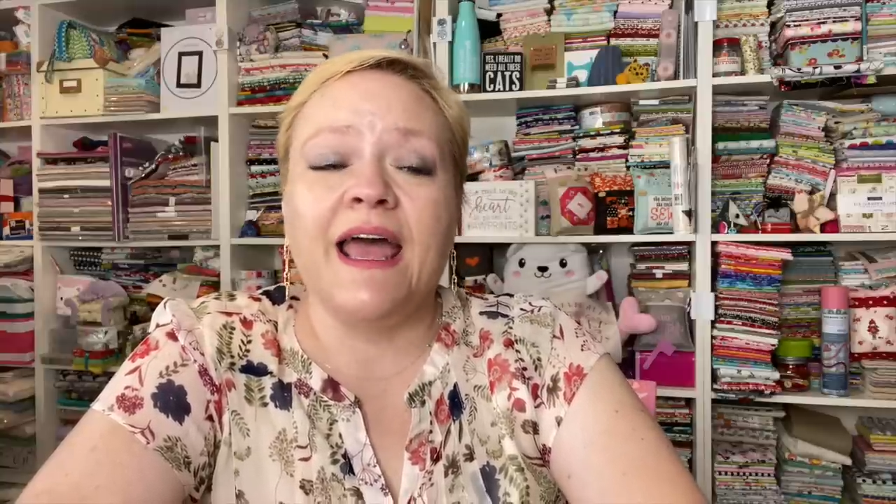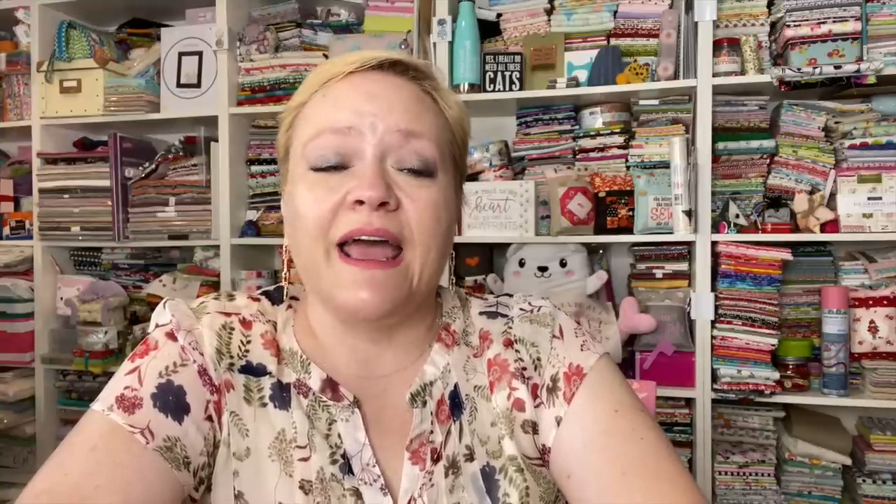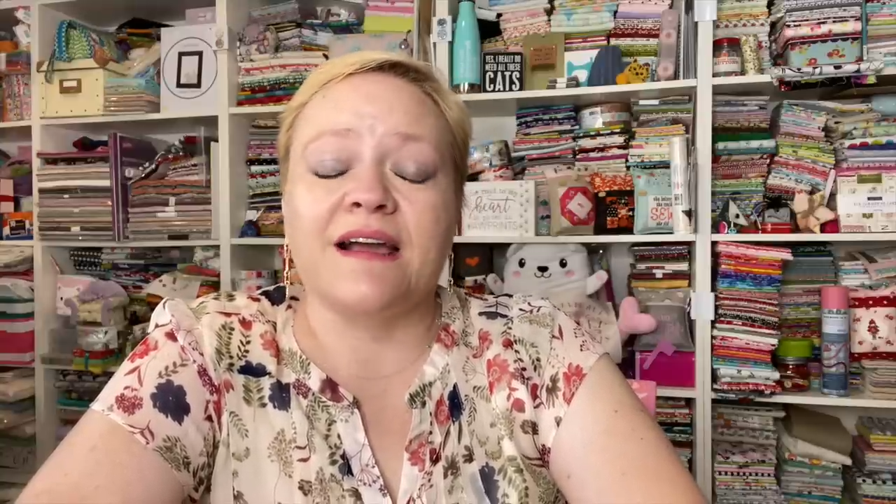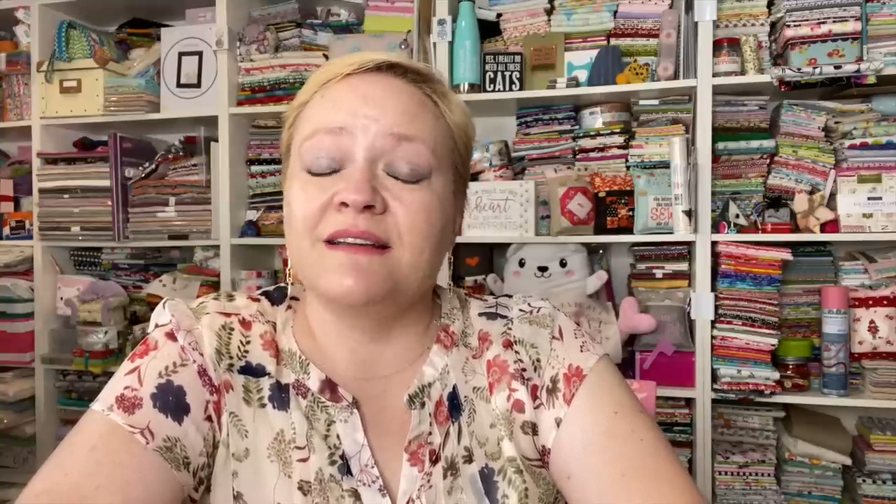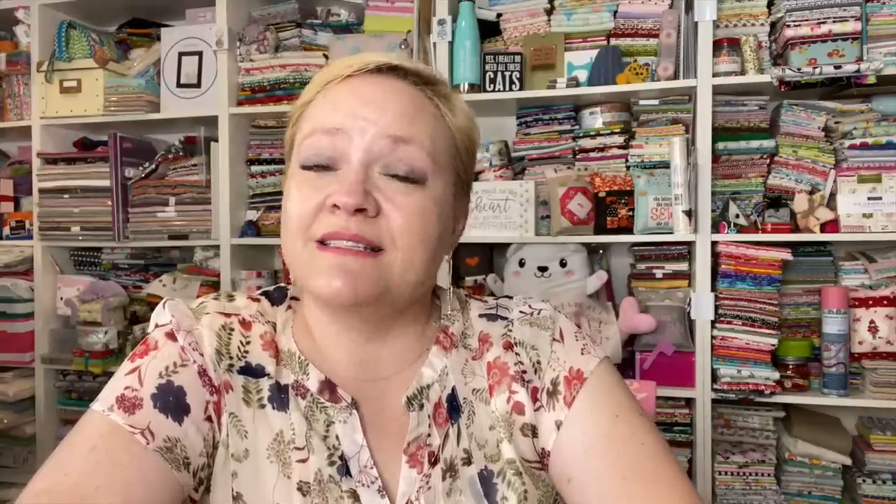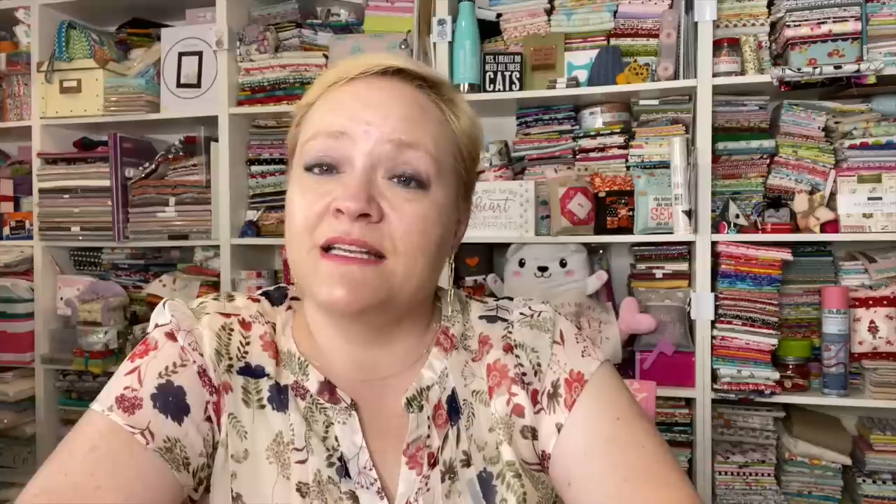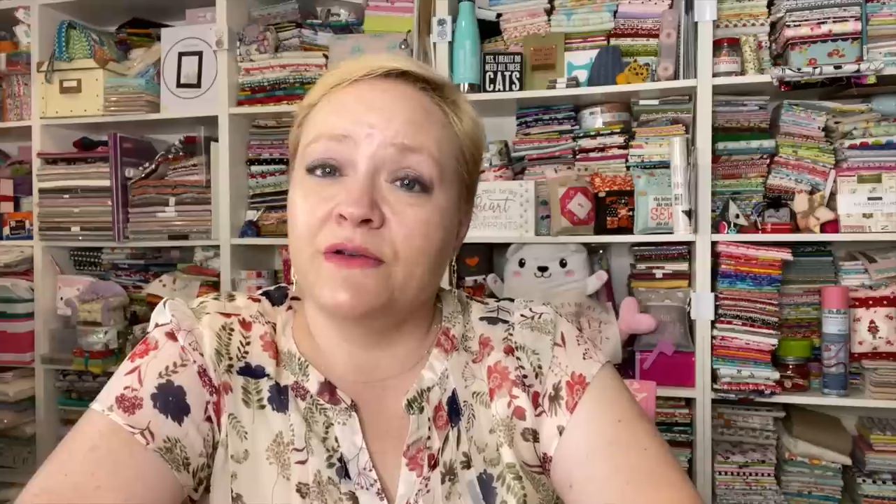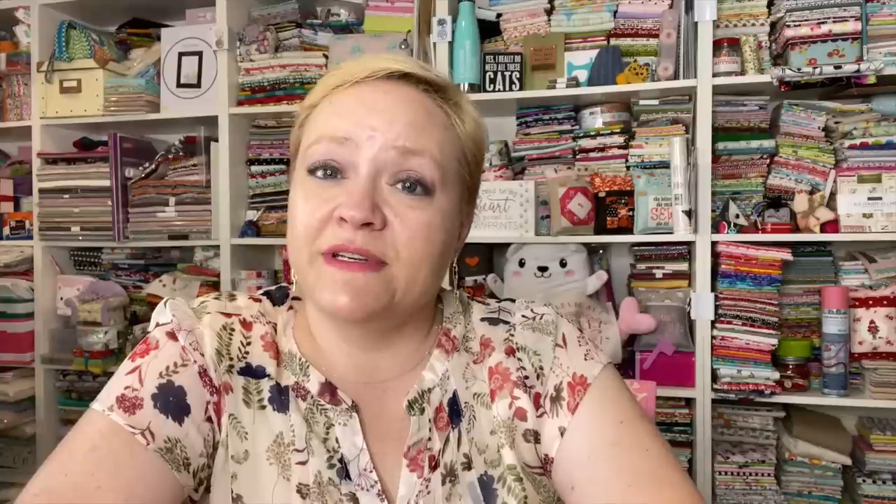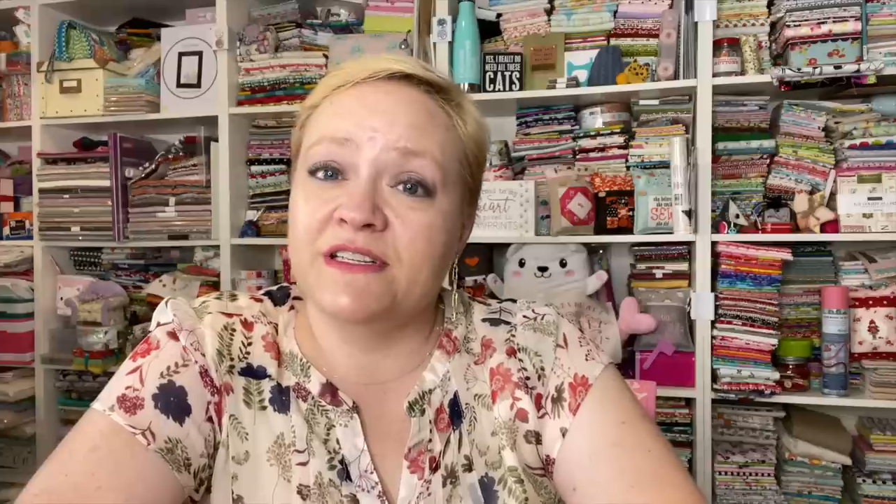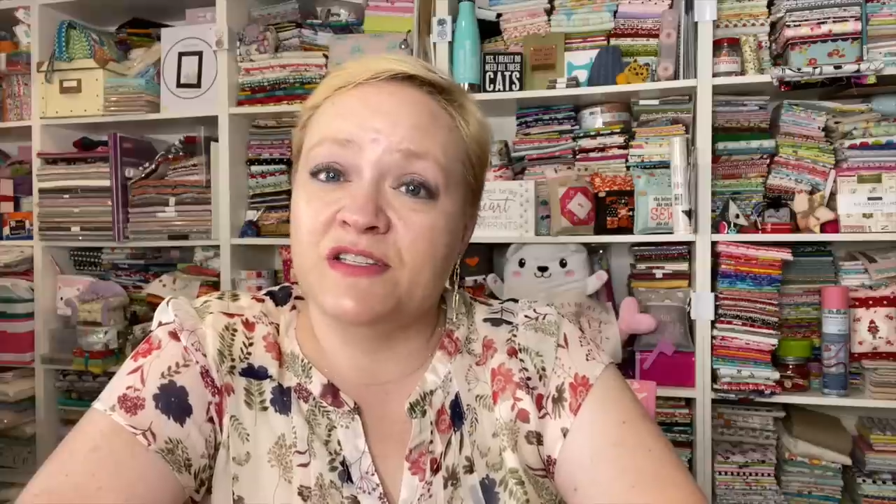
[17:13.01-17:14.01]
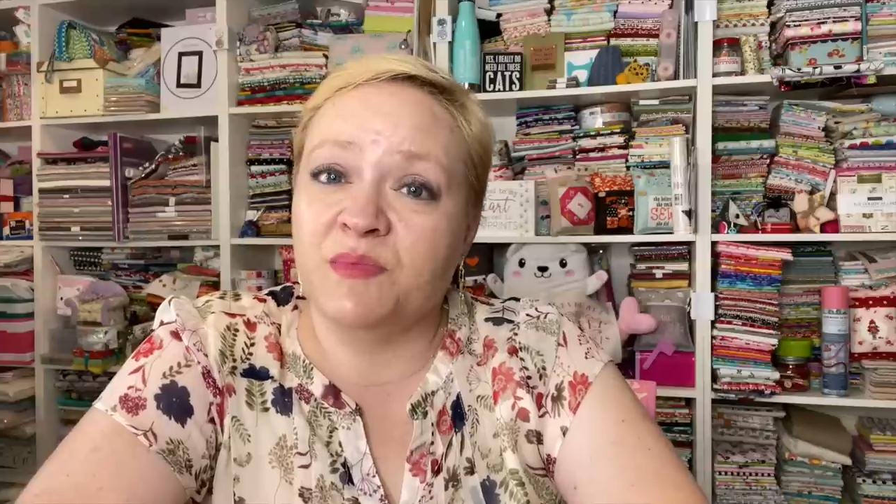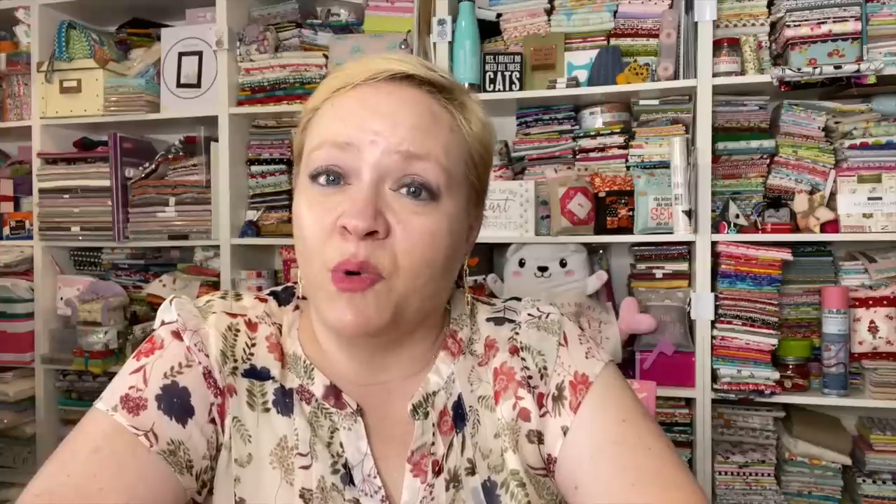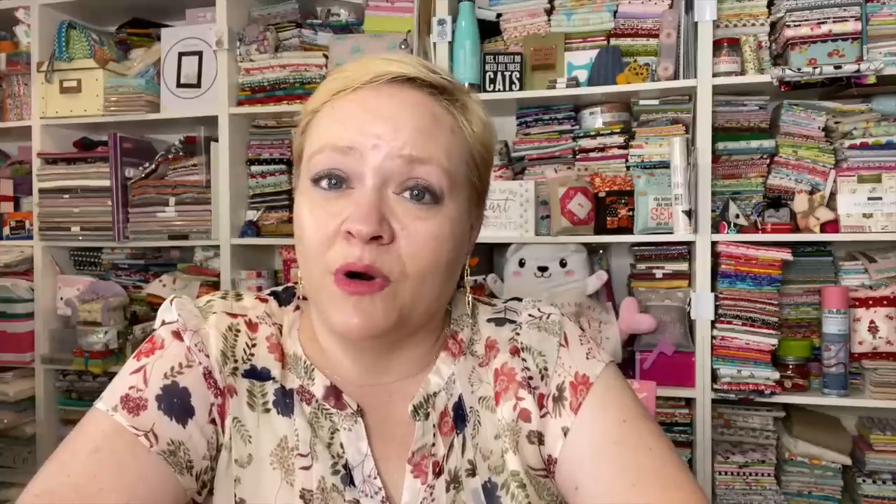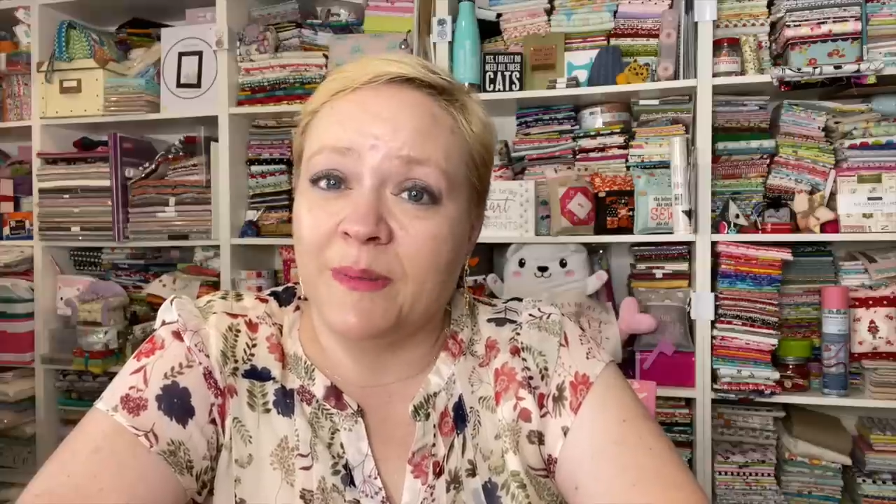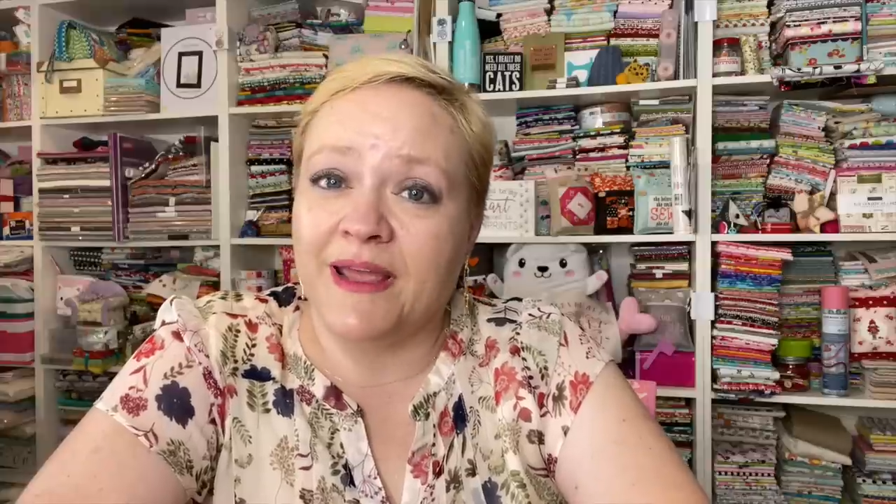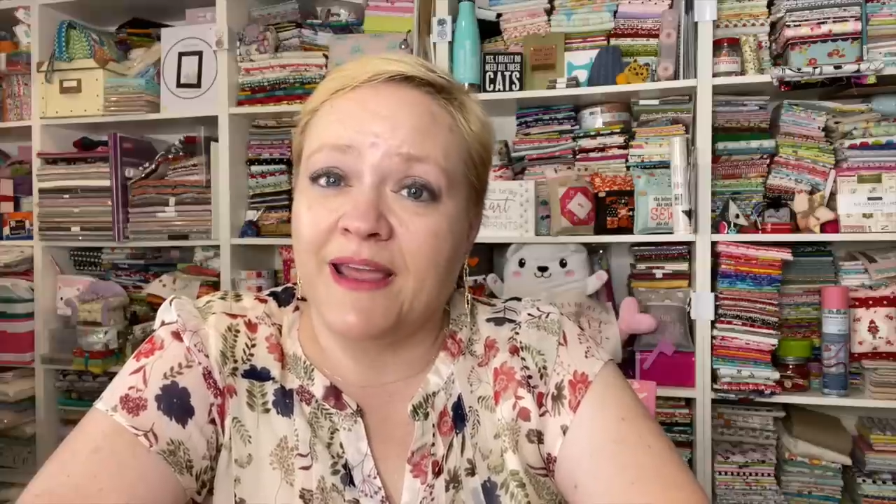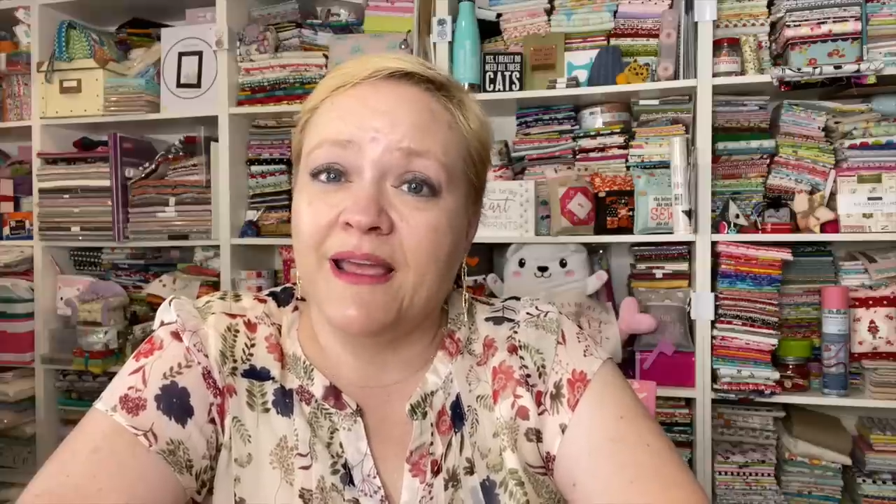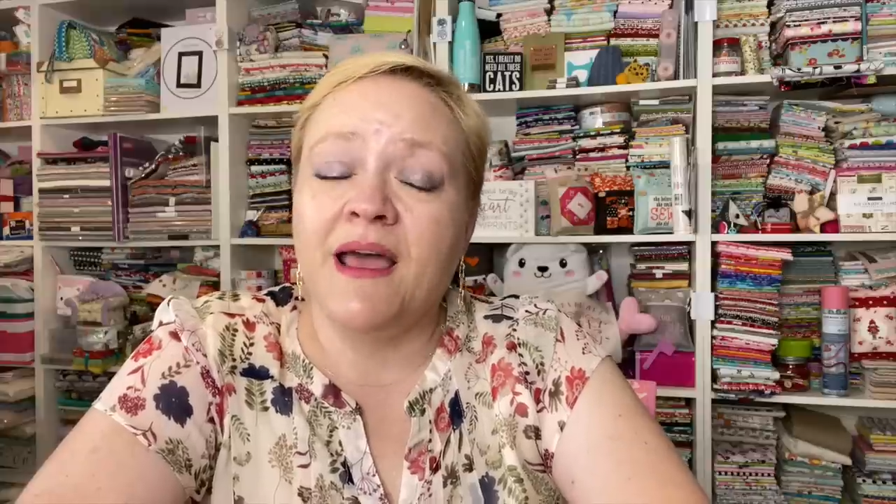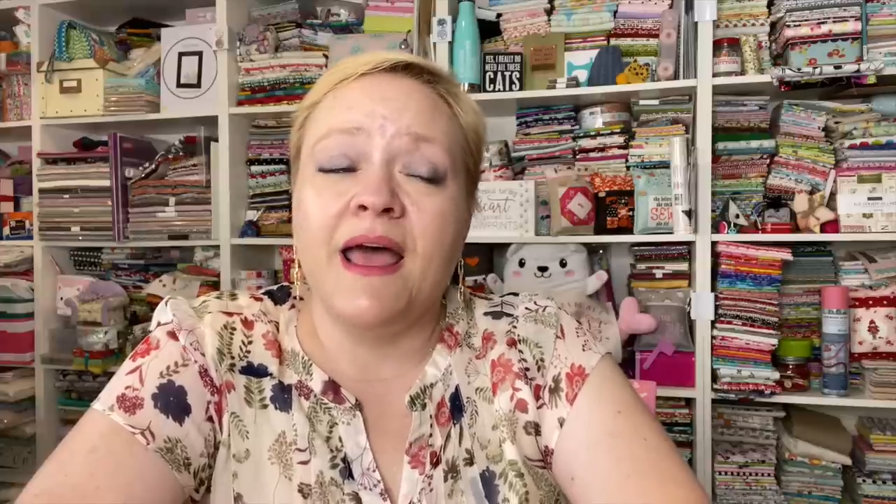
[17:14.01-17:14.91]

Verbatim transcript: and continuing to support me.